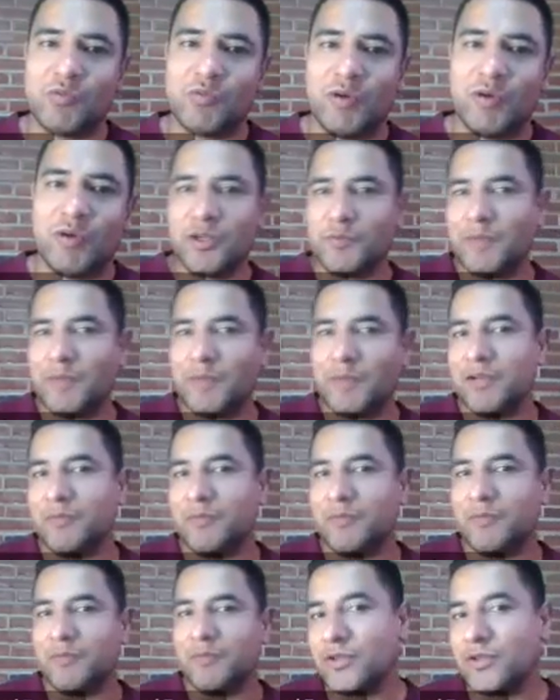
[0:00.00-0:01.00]
were not part of
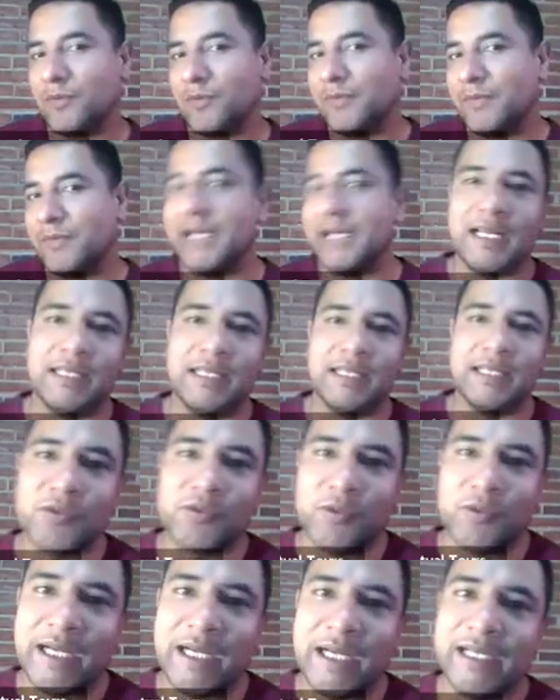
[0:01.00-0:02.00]
Mesoamerica. That's
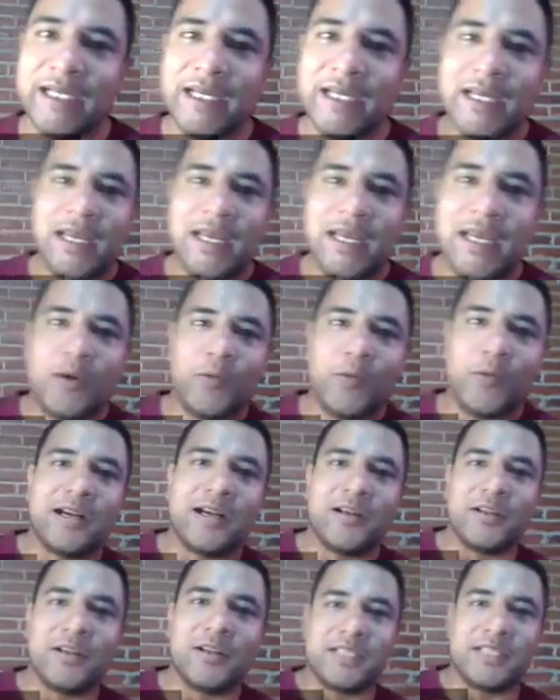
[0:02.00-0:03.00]
why we are
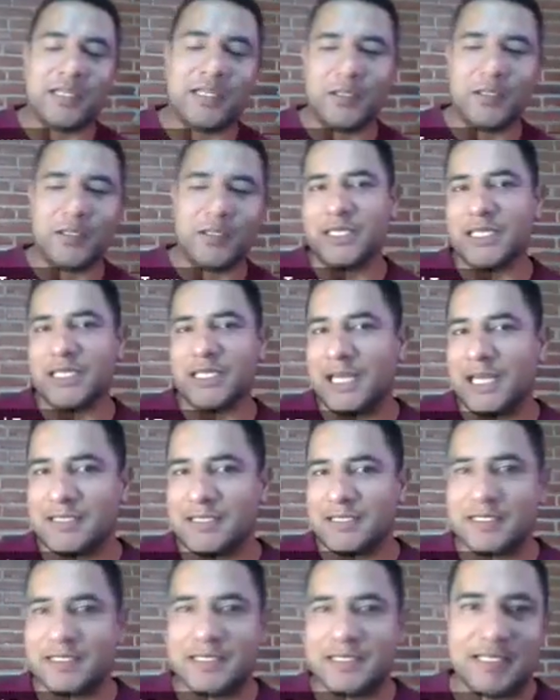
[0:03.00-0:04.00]
not including that
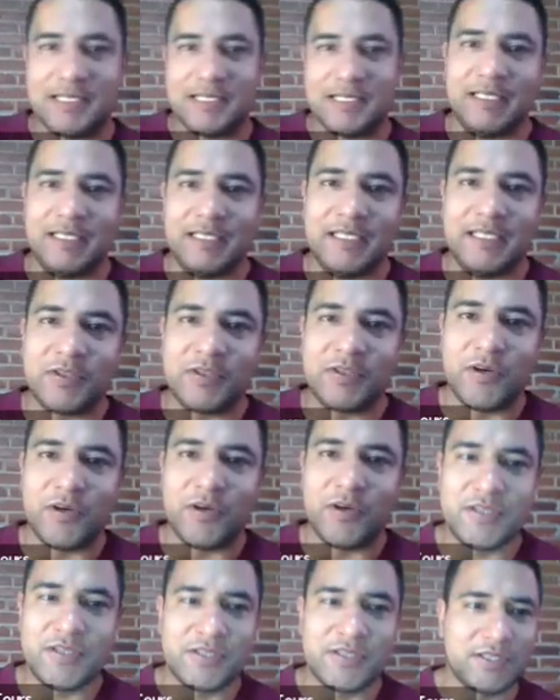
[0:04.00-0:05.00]
in this
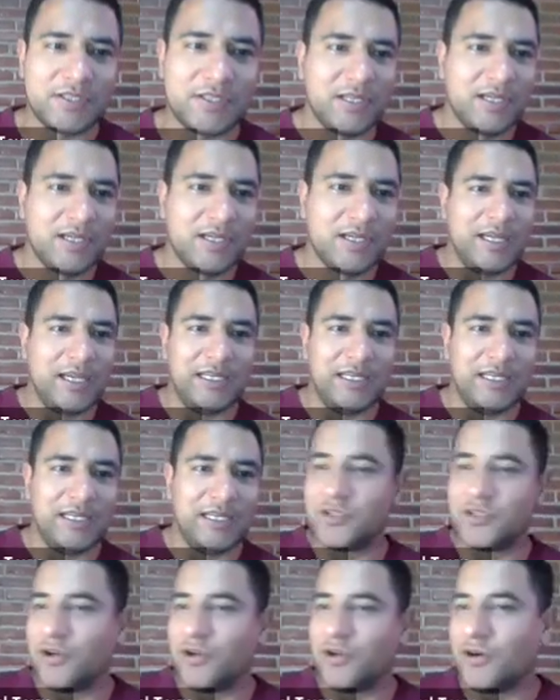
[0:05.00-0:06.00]
course,
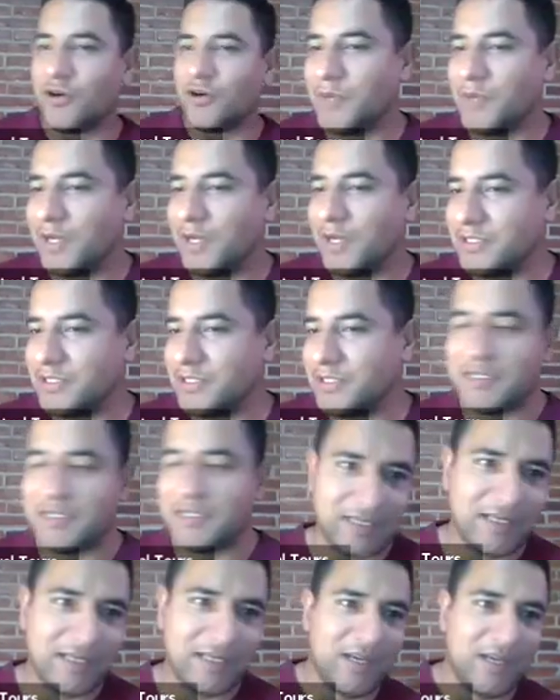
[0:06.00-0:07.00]
but
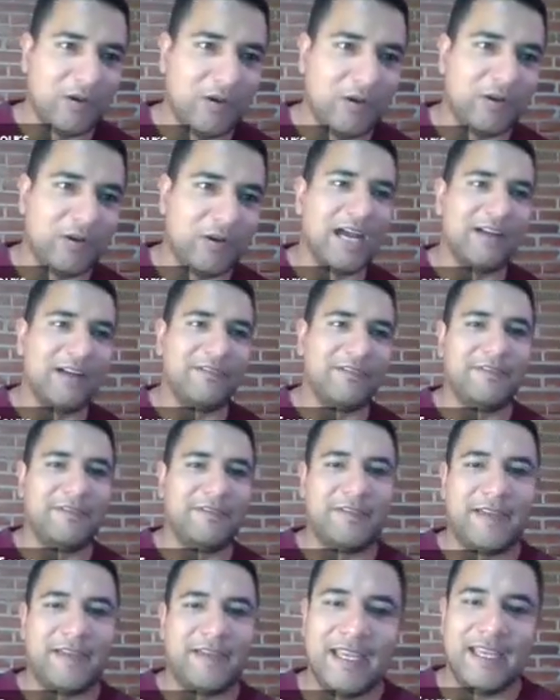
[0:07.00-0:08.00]
we'll have
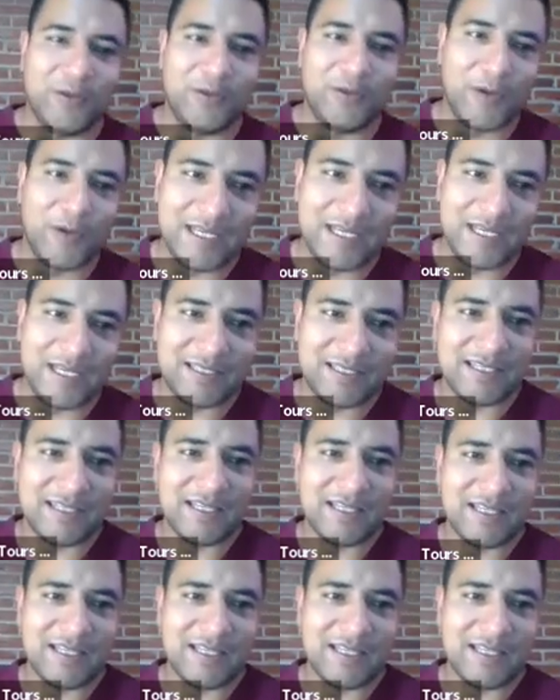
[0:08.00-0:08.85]
anyways